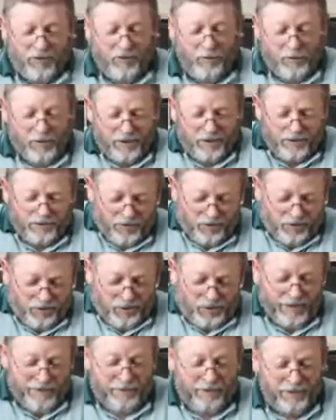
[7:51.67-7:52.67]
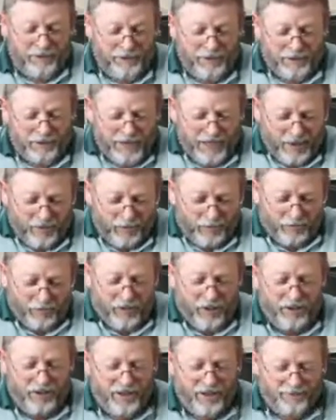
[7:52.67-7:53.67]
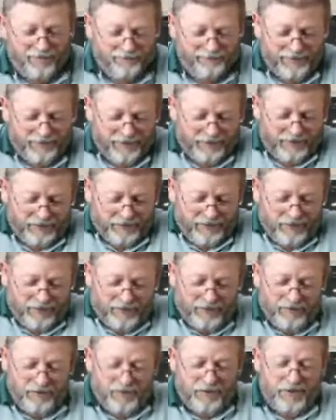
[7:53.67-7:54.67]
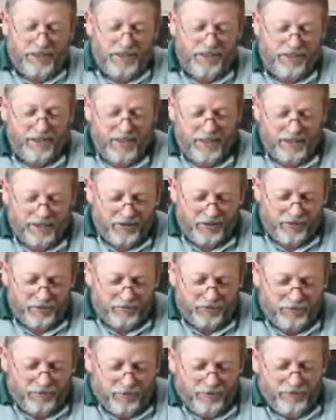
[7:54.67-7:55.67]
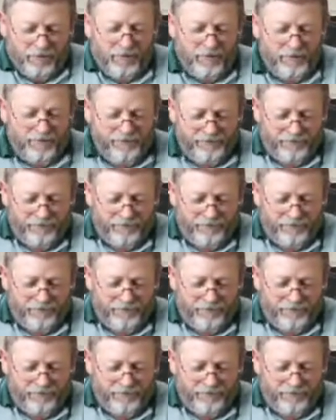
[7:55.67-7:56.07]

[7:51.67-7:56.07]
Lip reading: we're just keeping a bit of downward pressure on the easy out as I'm screwing.